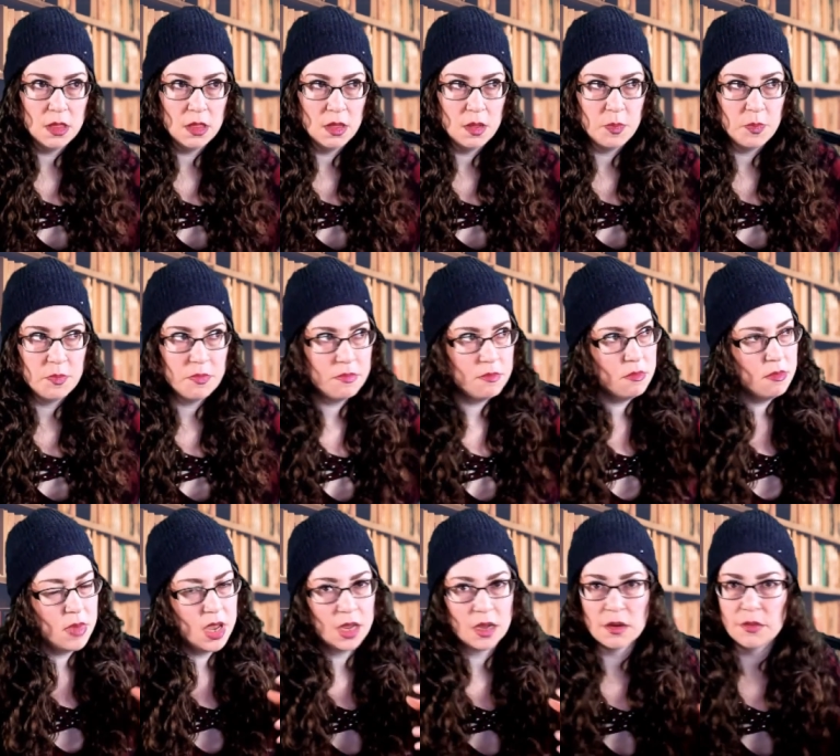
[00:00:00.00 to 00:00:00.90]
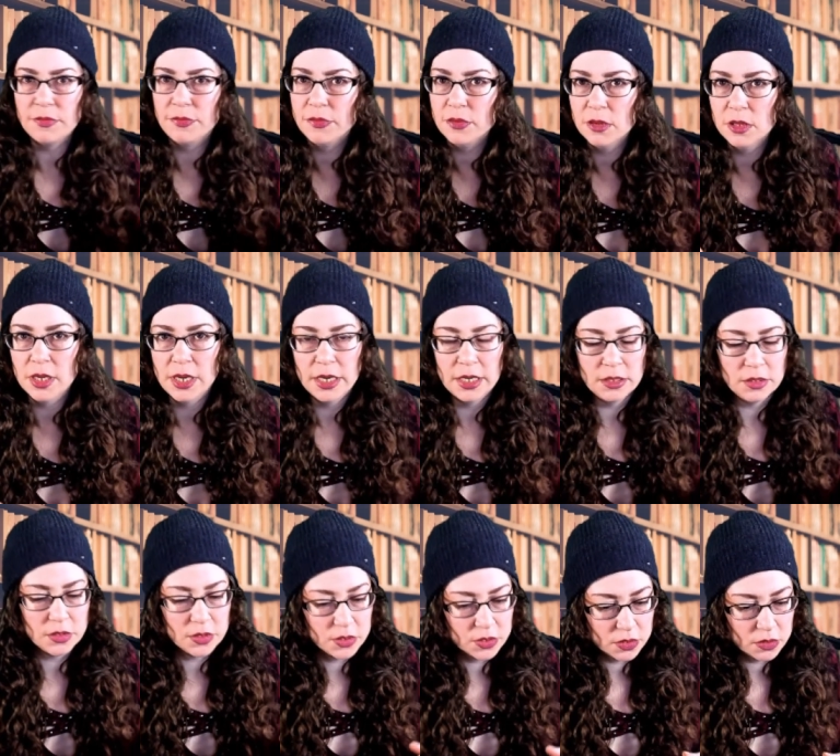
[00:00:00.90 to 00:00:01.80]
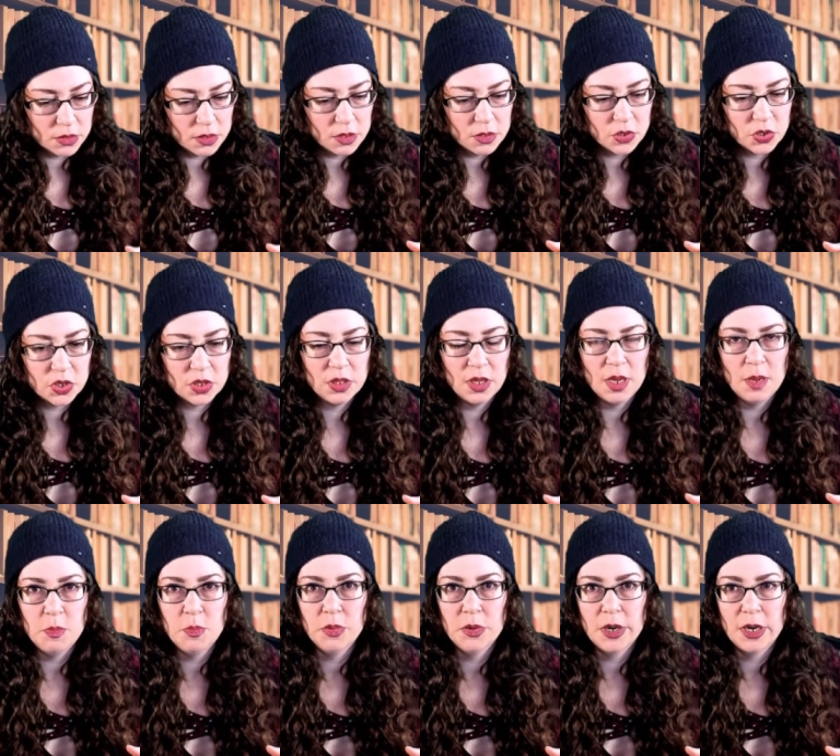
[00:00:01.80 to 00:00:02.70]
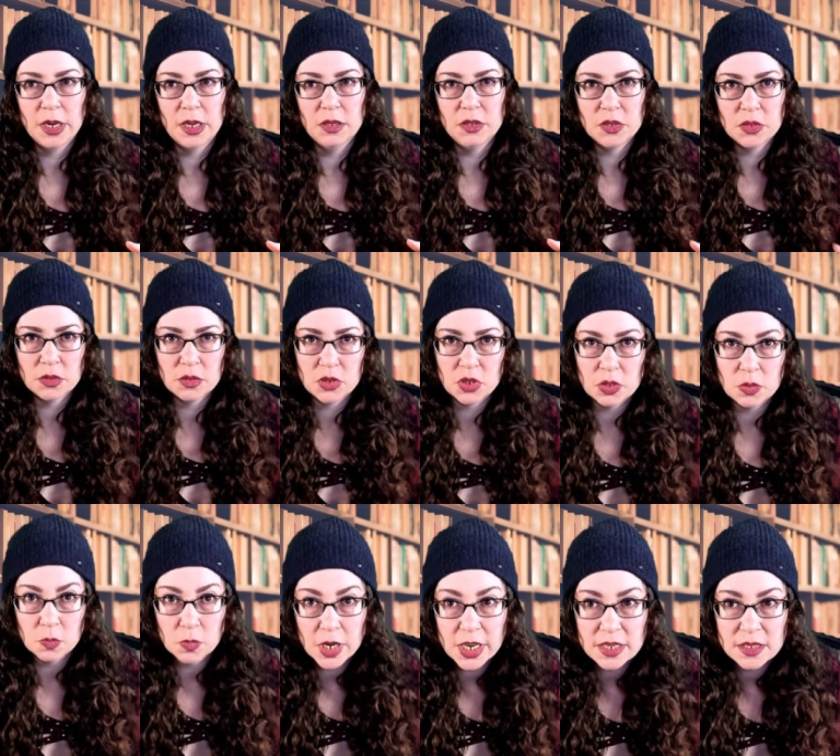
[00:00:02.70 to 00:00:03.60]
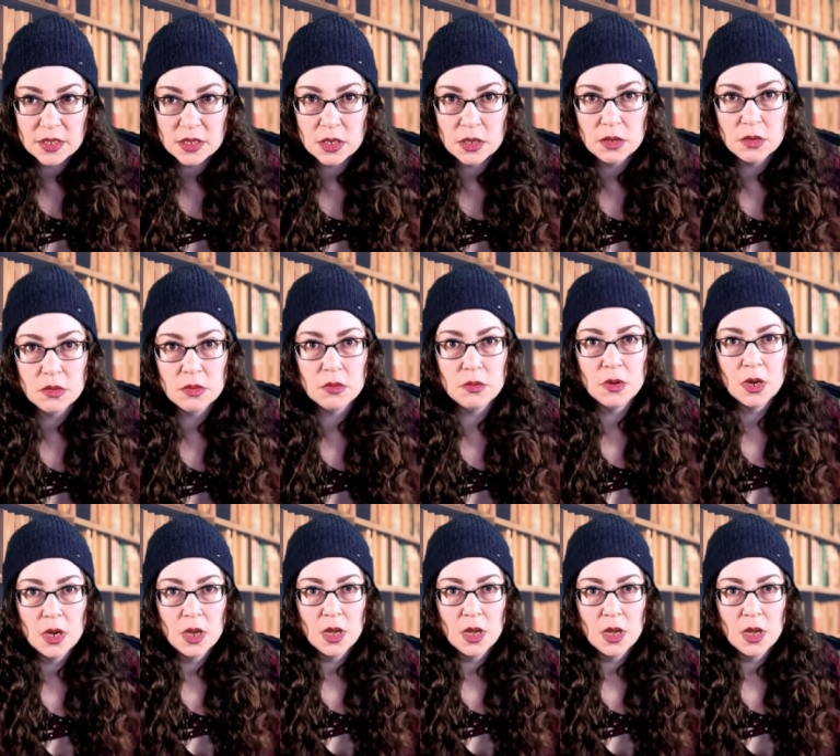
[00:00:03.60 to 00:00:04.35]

They make a full on search, they bring in search and rescue,